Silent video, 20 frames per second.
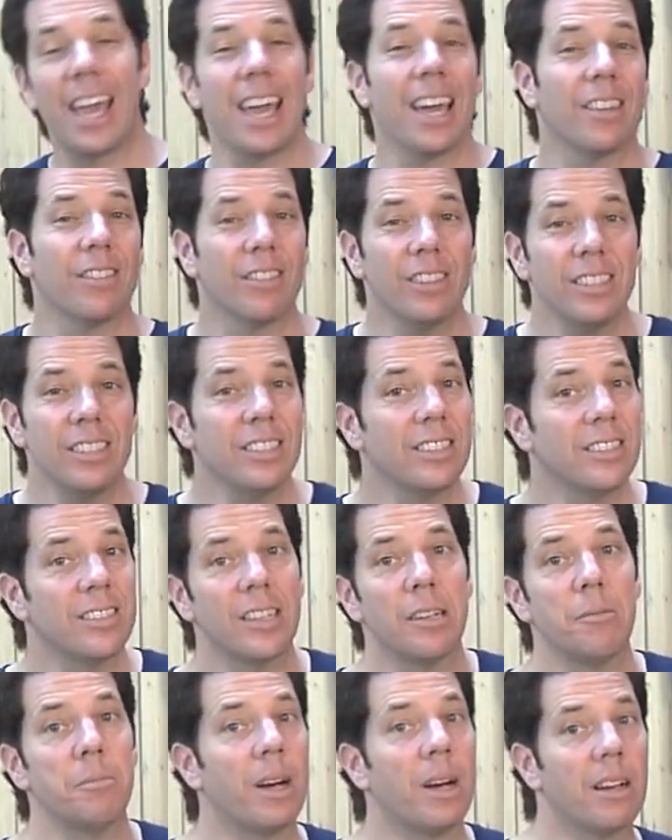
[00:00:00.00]
And this is
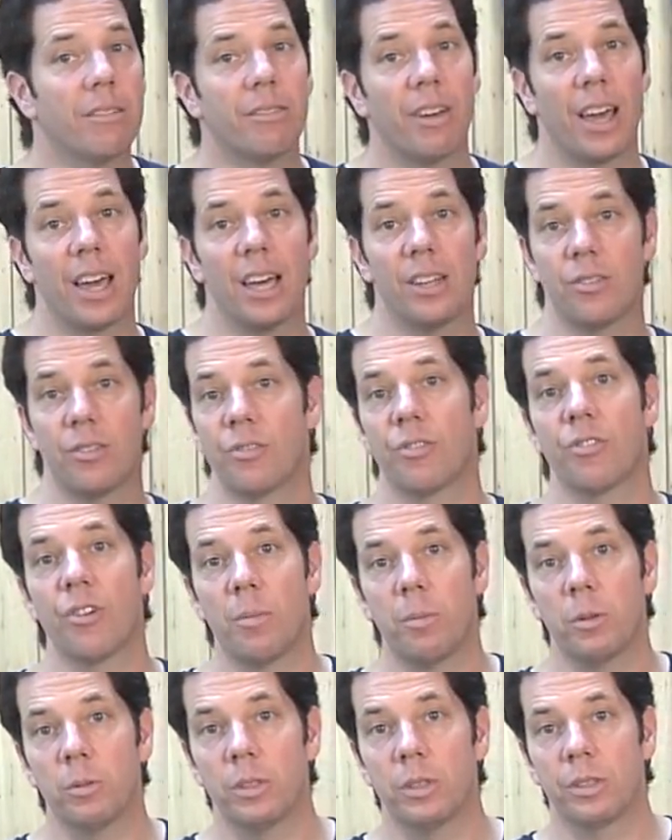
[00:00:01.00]
something I've had
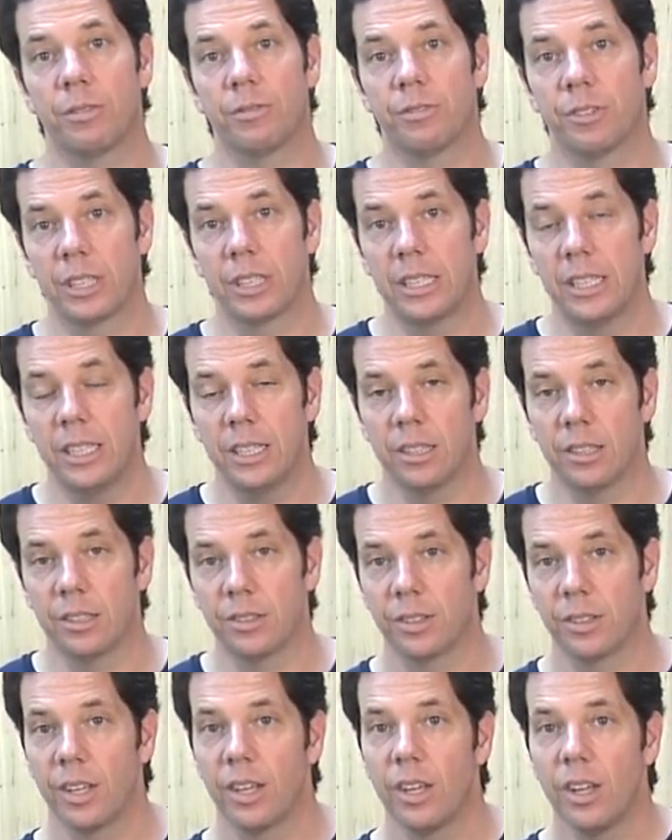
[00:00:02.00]
trouble with for years.